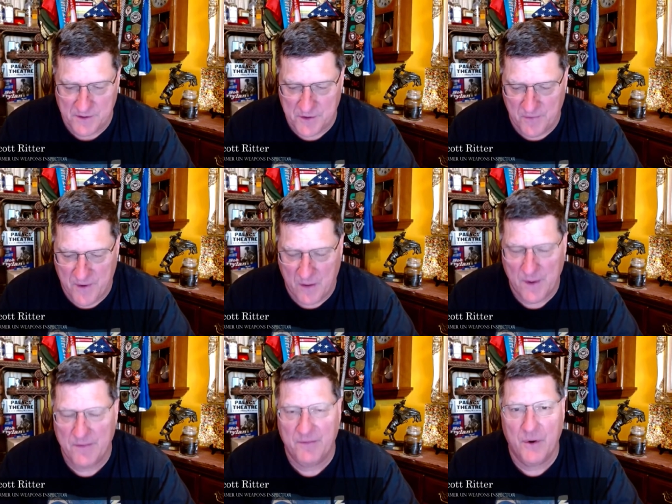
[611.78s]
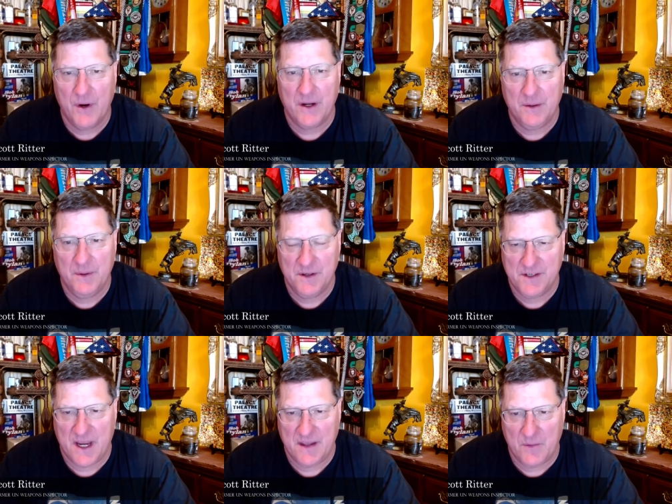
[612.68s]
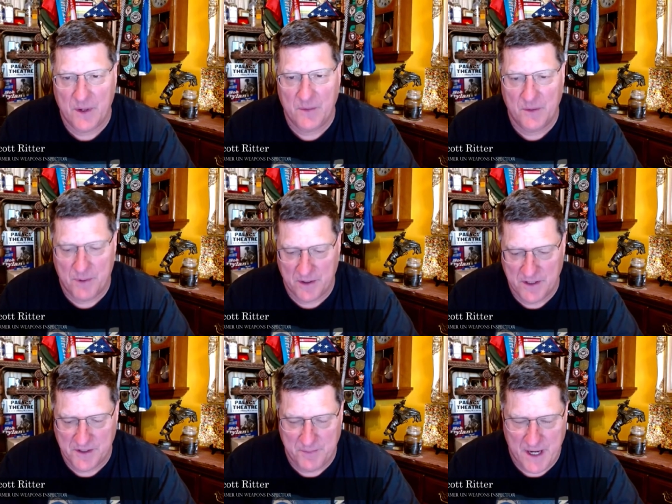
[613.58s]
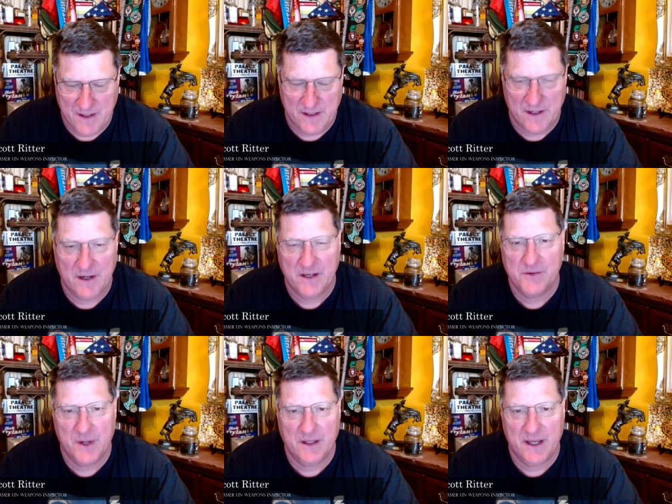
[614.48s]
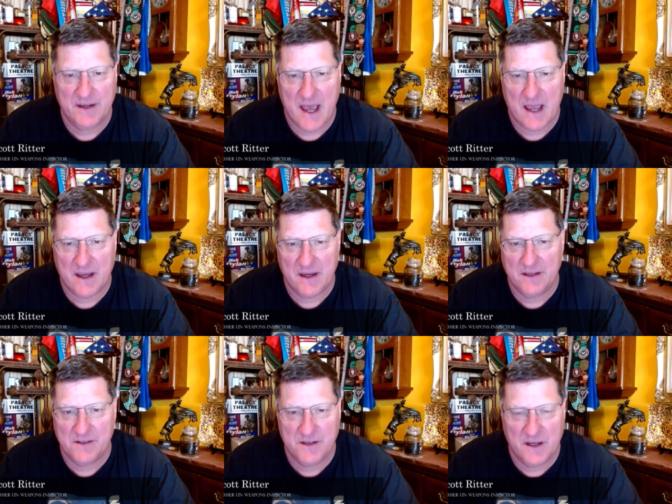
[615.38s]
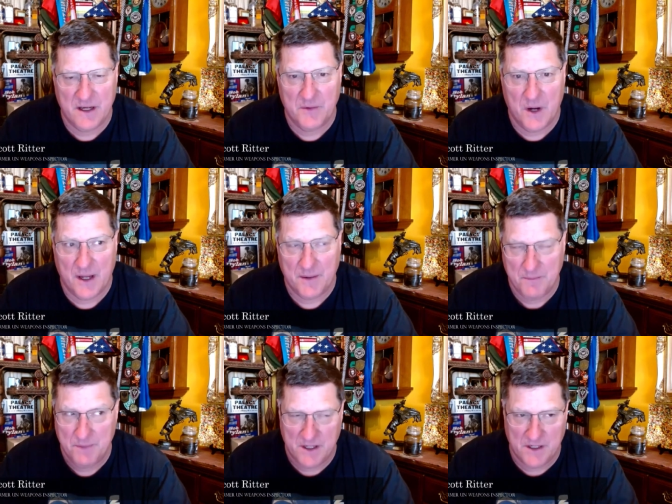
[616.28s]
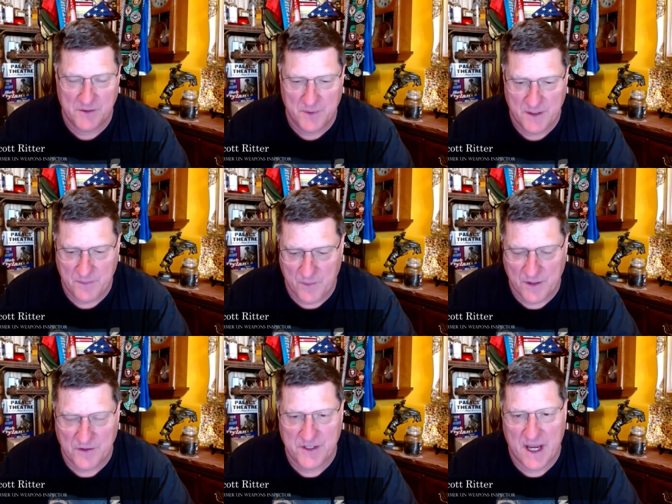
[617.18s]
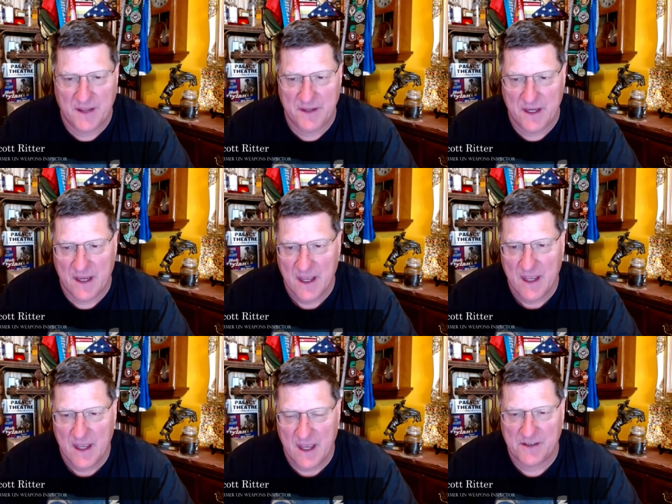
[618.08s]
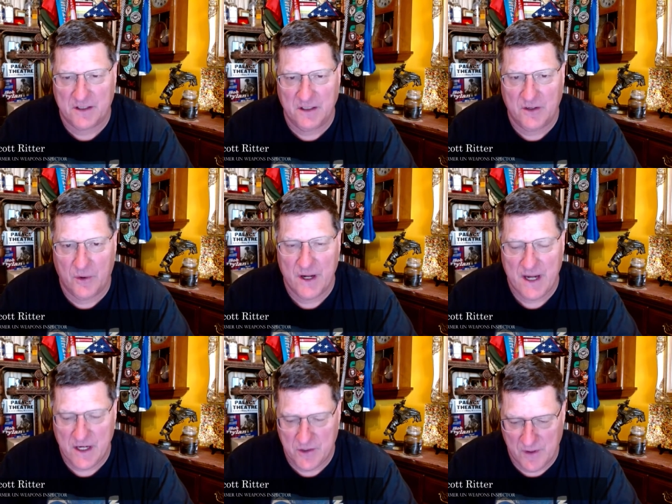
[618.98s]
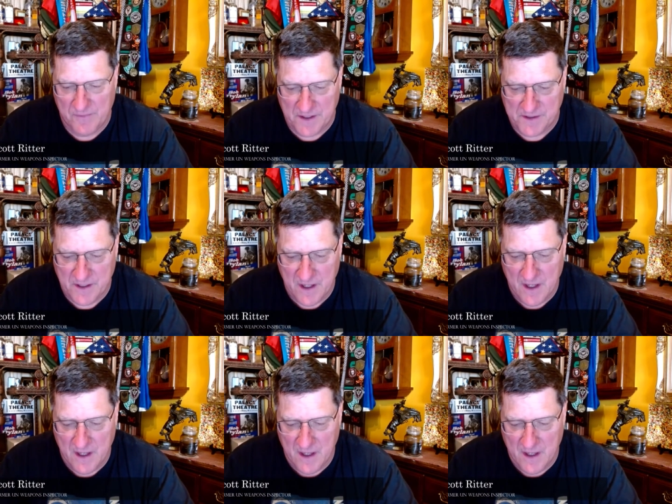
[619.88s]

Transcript: Well, so far we've avoided saying that we will participate in an Israeli attack against uh, Iran because we understand the escalatory nature of this.